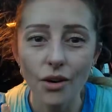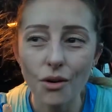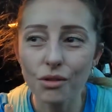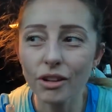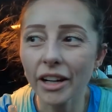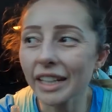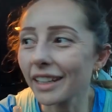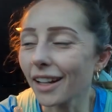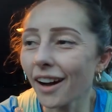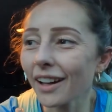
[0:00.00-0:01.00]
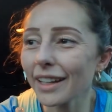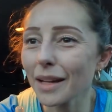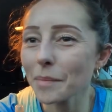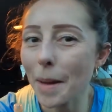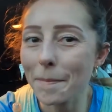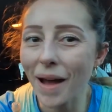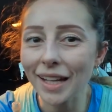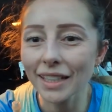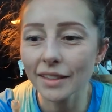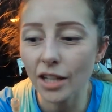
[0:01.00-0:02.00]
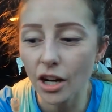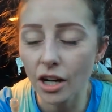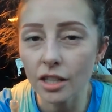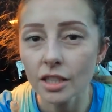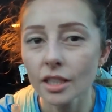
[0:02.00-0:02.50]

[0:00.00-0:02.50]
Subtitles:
Alrighty, I am back in the car.